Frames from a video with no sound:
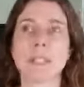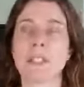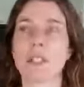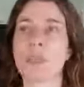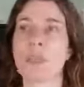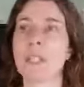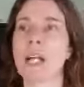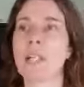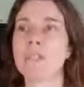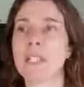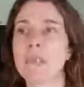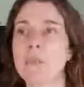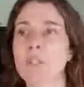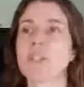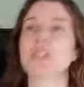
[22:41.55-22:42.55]
So a lot of
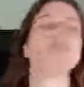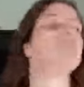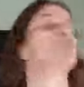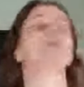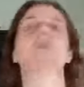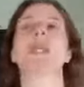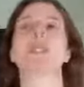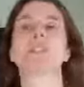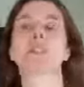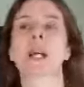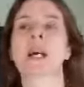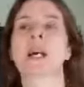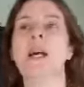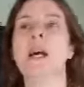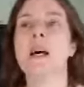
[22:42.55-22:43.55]
times when you go into a restaurant,